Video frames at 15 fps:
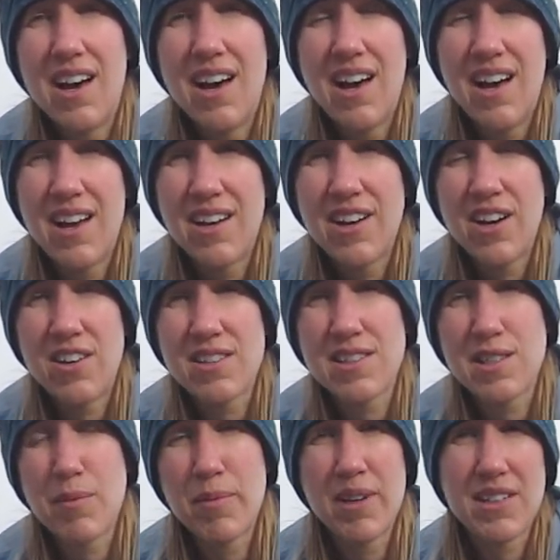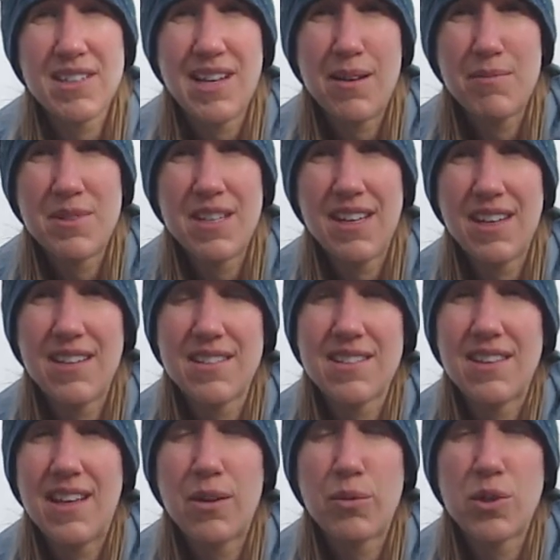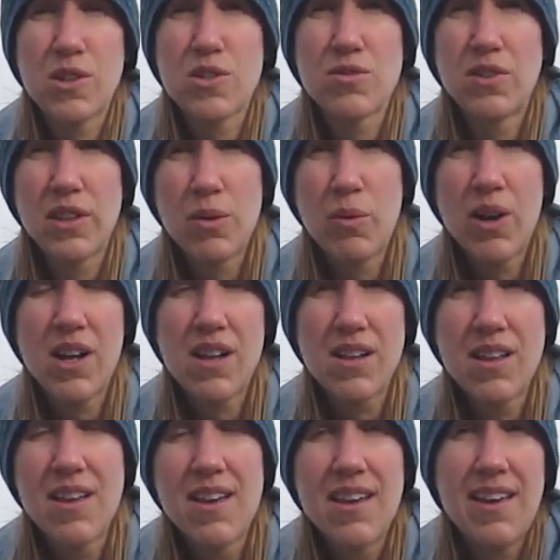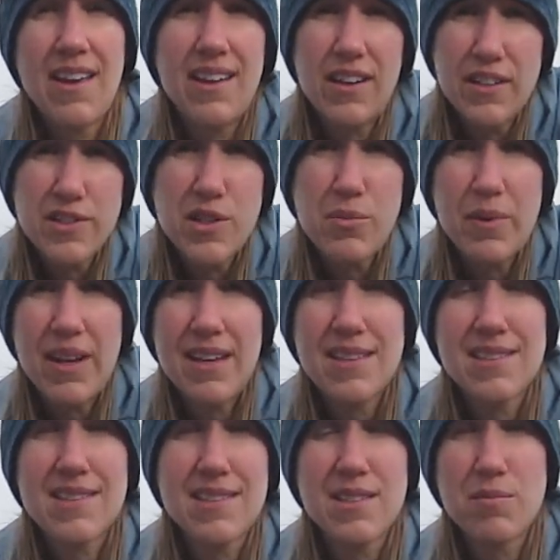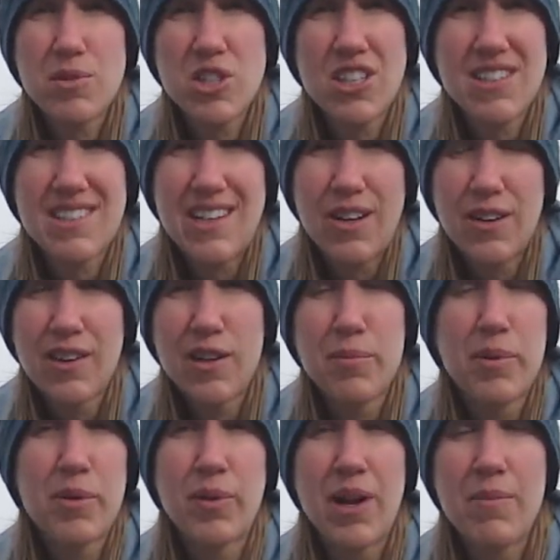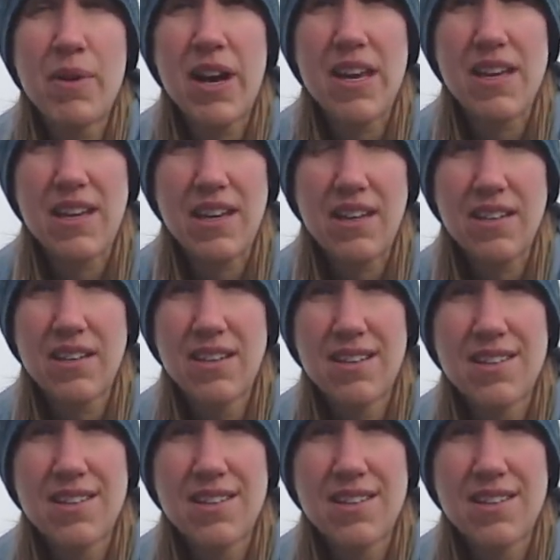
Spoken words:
on our summit attempt days, and that works really well. And also my system shuts down a little bit when I'm hiking,